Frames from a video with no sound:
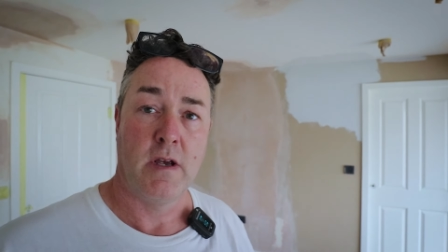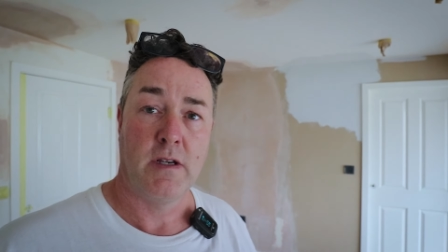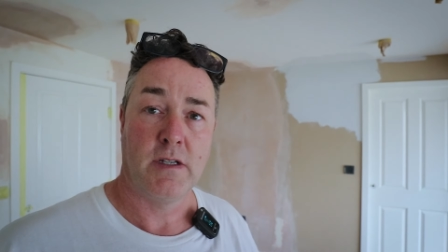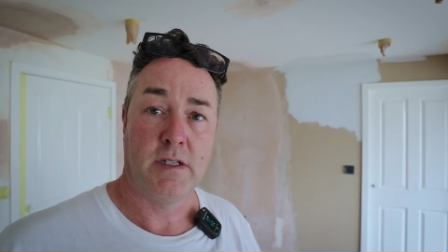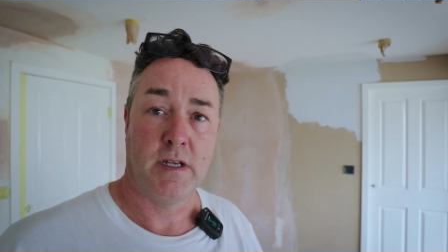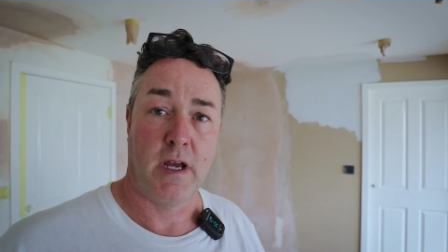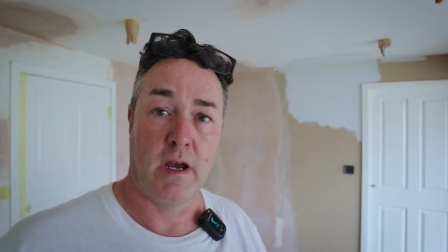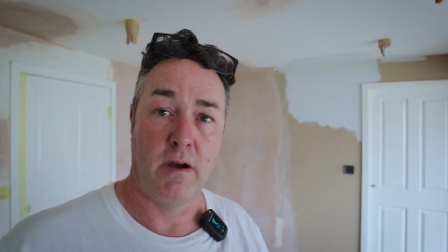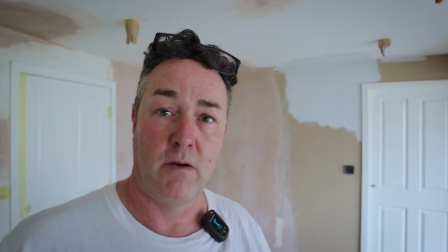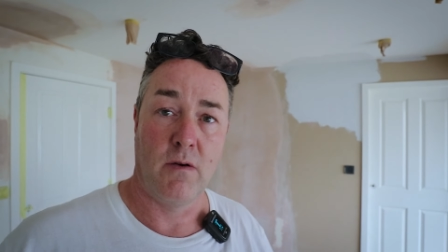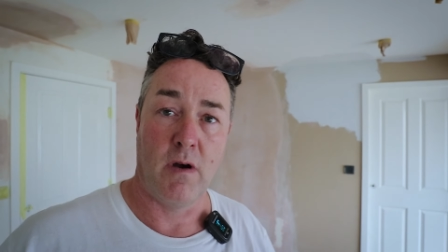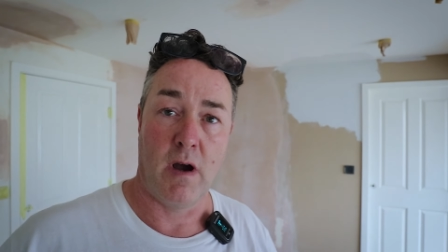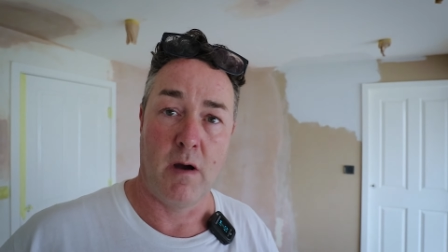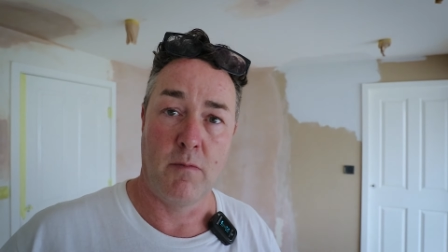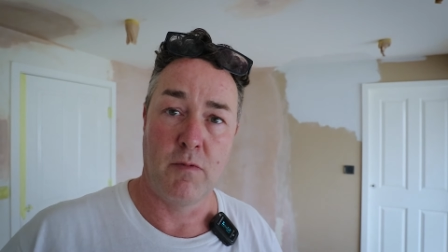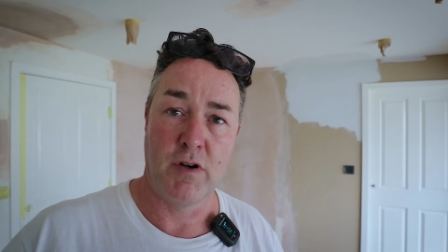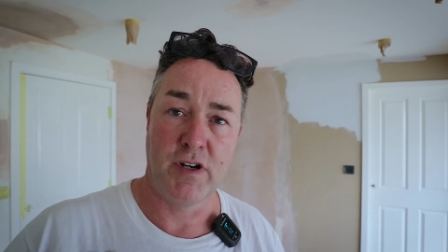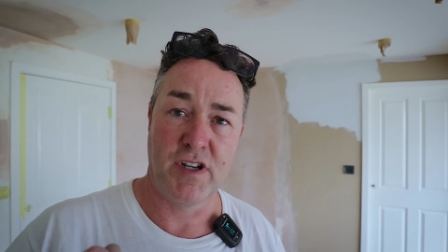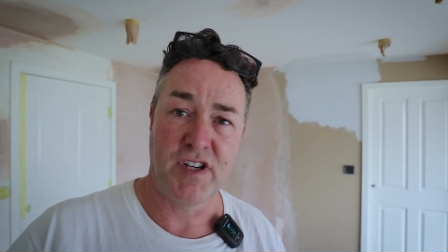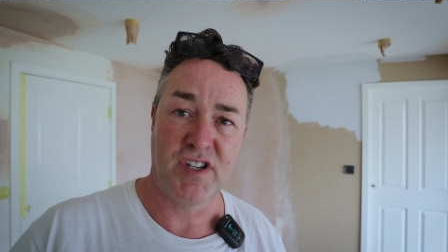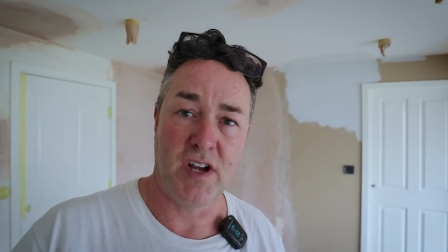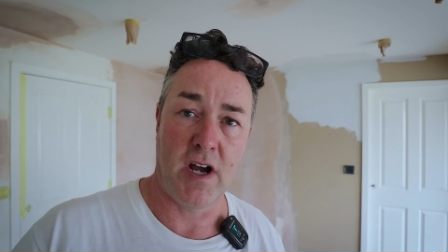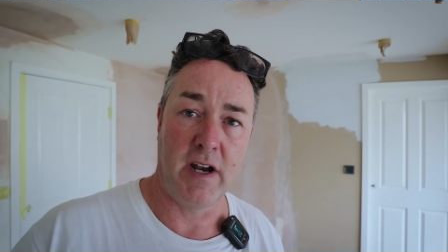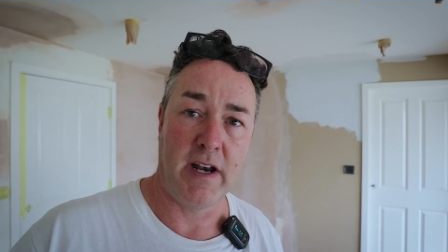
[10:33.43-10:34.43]
So I'm
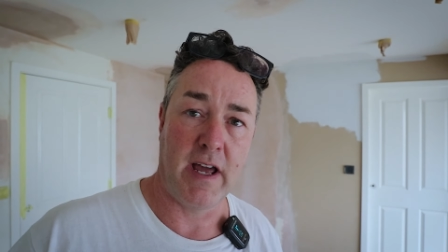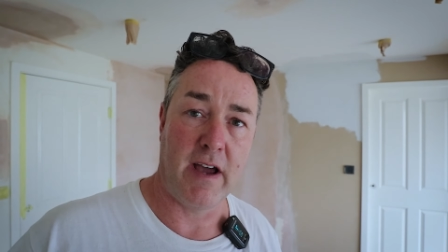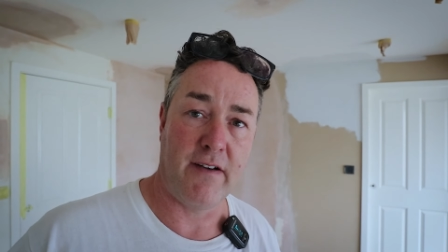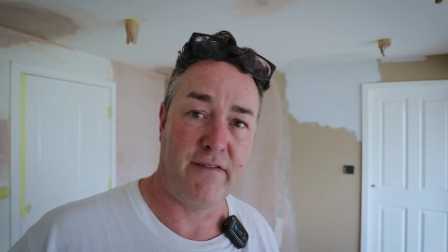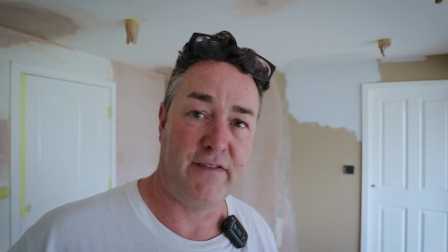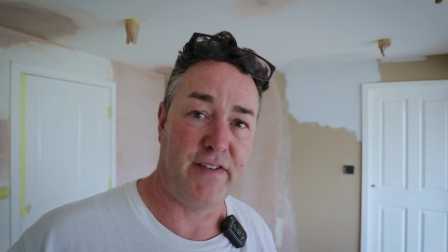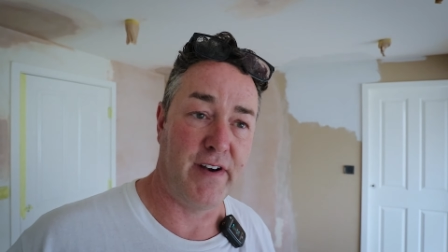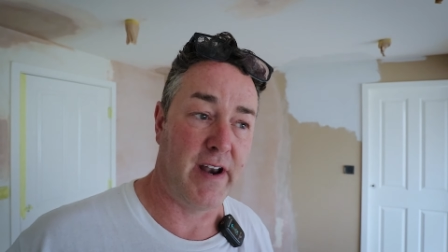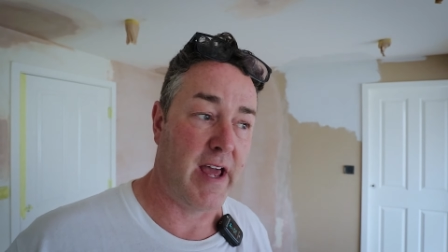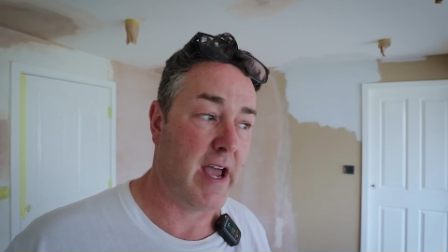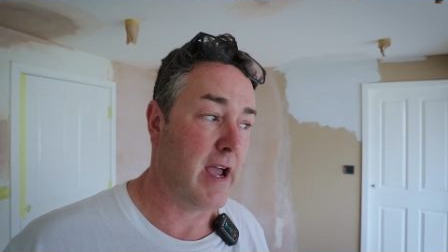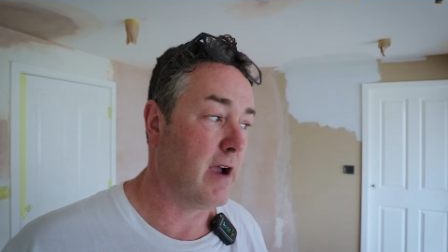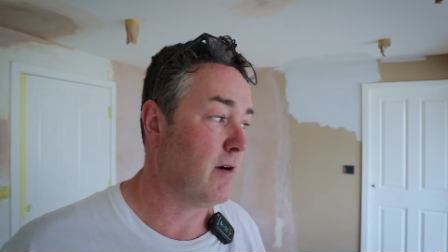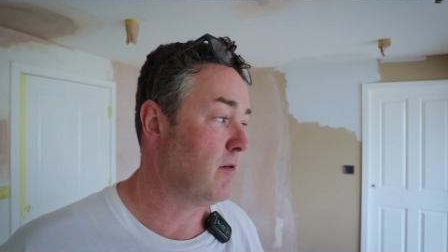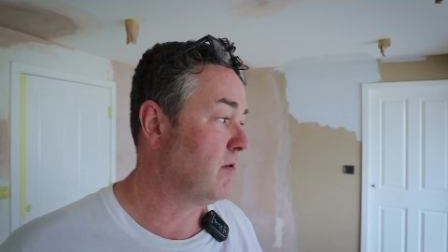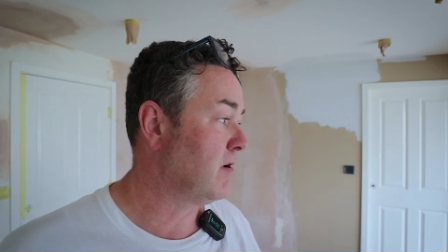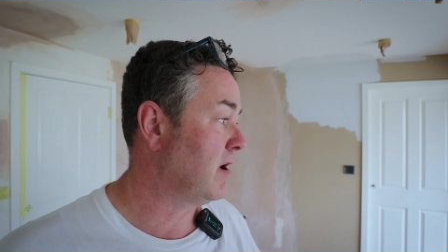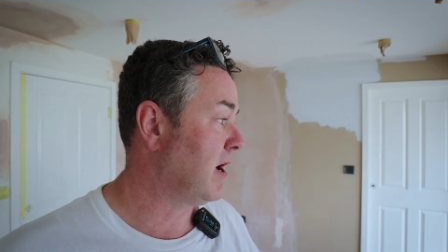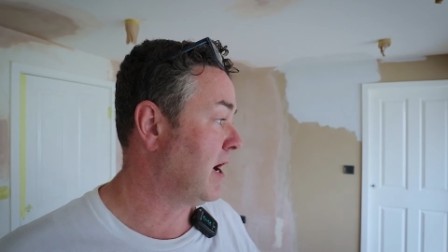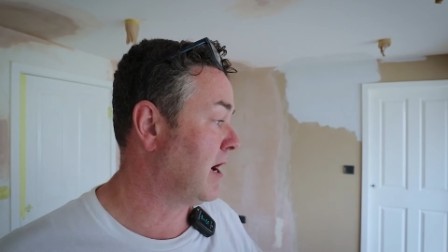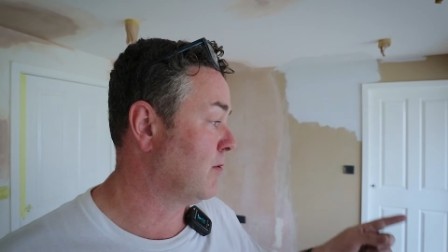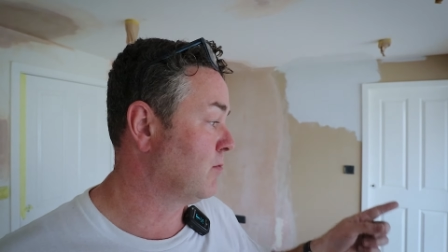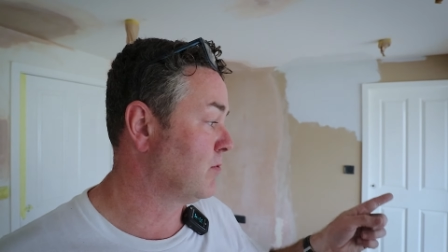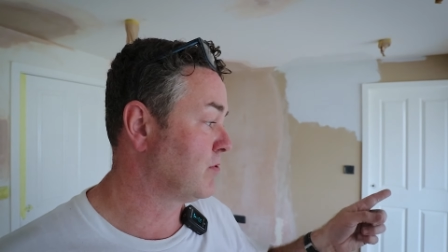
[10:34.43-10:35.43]
going to sign out for now.
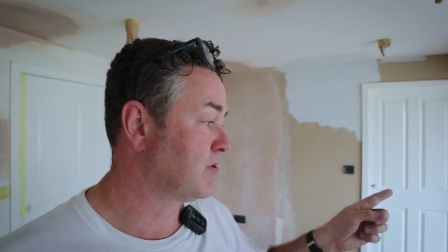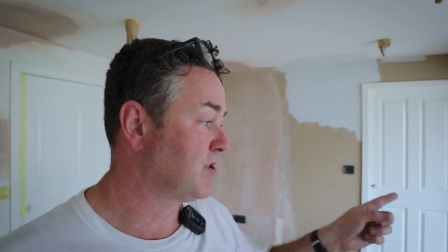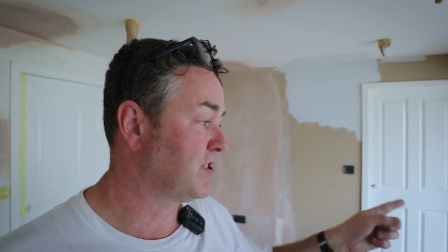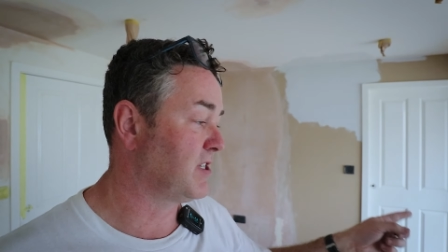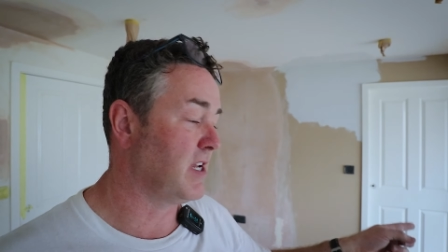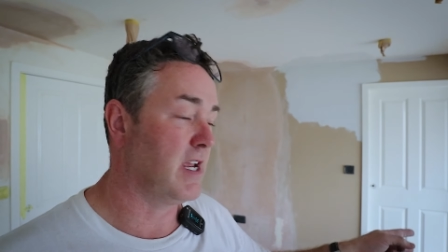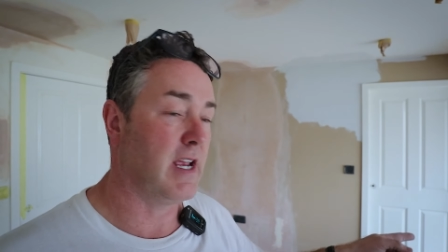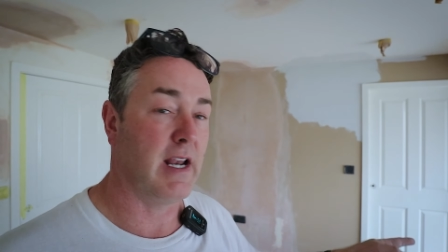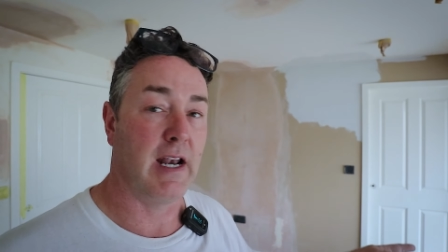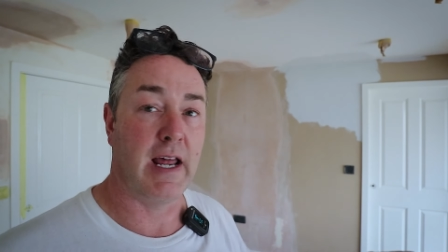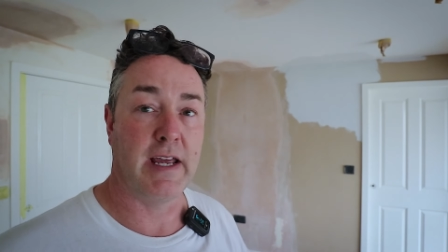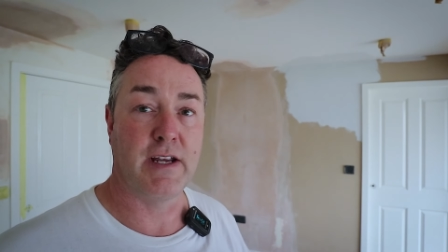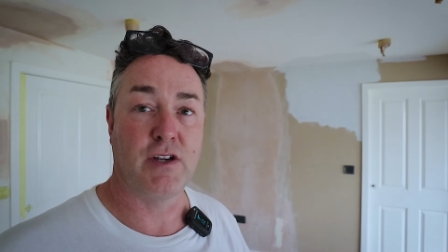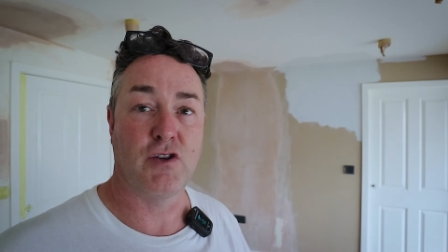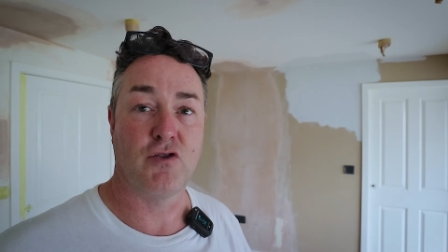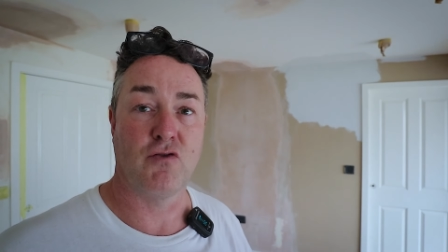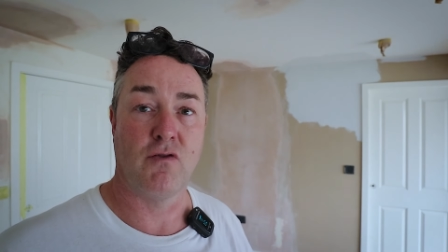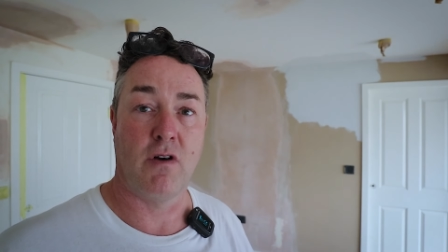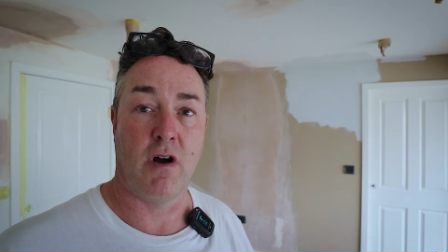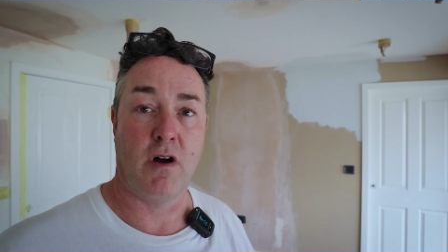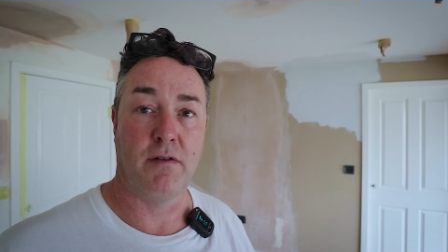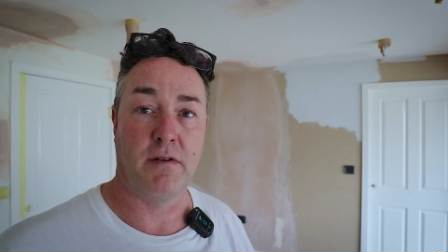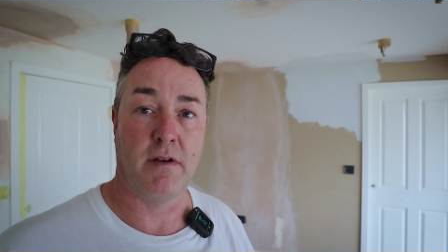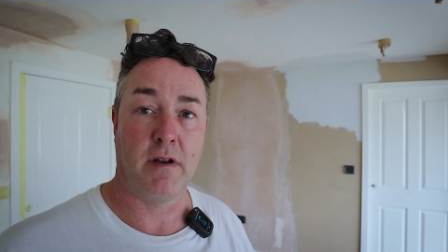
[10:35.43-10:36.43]
I will see you
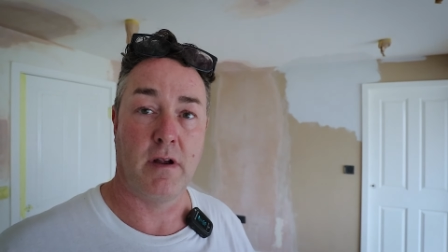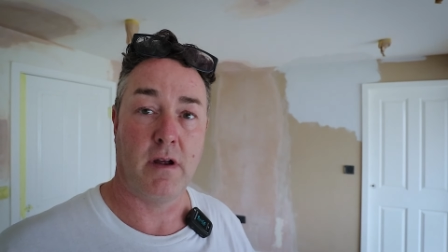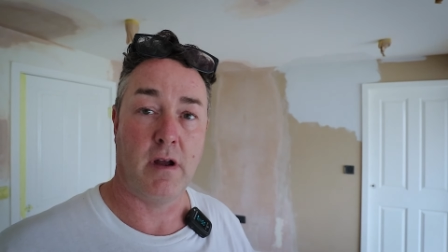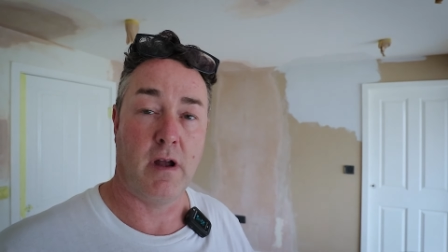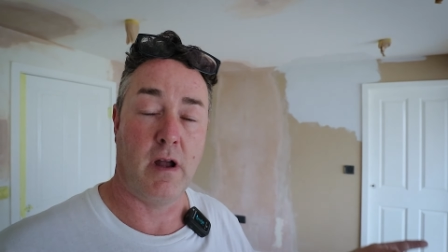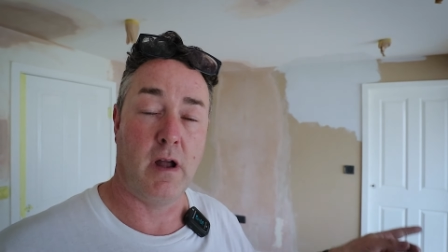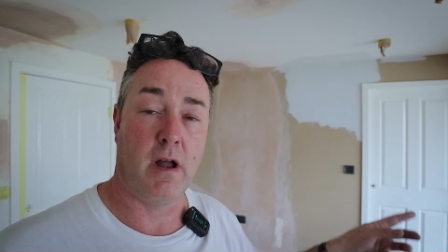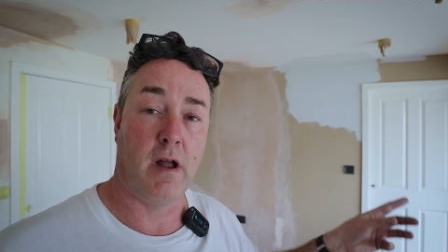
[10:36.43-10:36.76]
later on